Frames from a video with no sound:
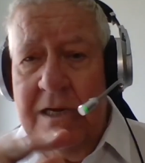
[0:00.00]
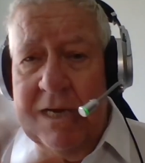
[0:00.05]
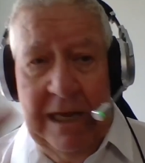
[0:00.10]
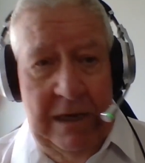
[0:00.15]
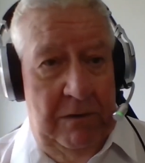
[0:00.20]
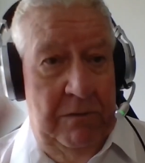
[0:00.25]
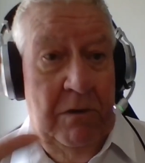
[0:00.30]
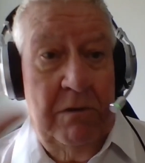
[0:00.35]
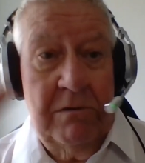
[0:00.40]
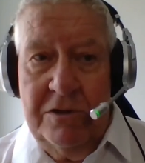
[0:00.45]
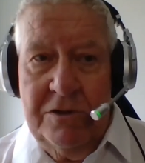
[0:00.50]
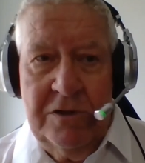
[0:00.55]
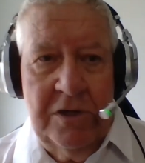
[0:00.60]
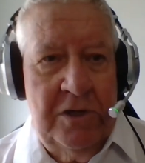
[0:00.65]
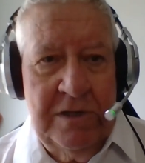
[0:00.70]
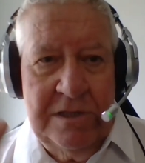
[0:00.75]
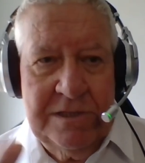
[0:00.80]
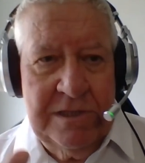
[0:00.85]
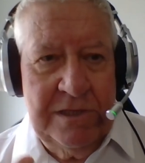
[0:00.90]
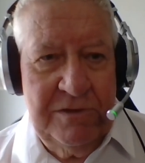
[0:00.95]
Again, I'm not going to
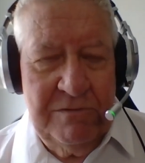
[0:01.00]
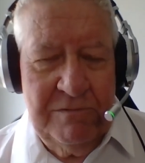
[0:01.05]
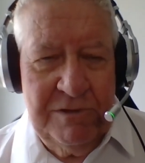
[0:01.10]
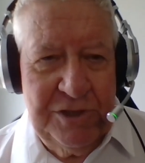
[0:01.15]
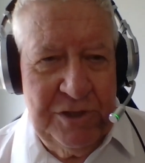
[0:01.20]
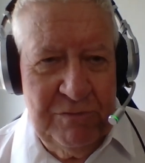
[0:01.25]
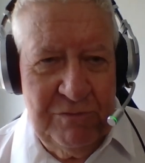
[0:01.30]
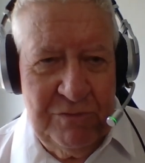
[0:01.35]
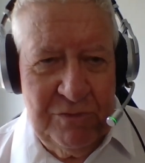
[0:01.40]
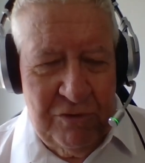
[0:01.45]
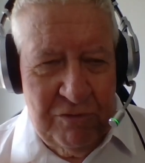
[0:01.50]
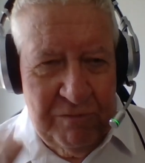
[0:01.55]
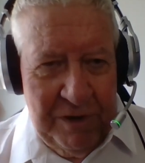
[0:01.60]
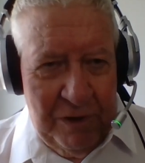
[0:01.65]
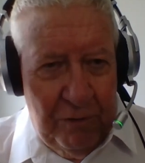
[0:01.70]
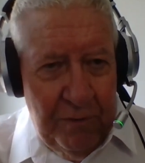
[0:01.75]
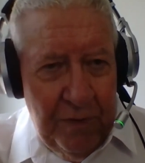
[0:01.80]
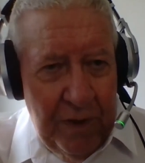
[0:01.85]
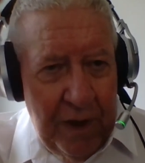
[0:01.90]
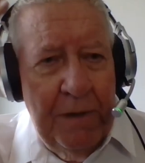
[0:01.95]
turn this into a
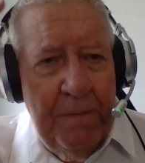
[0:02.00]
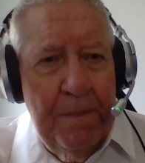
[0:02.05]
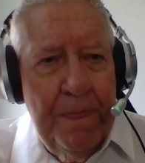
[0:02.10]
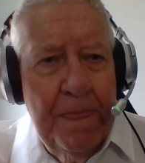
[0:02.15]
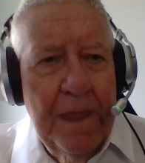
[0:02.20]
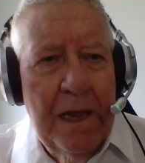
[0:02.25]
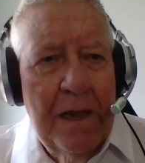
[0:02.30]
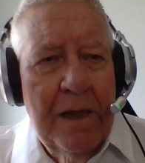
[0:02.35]
tutorial, but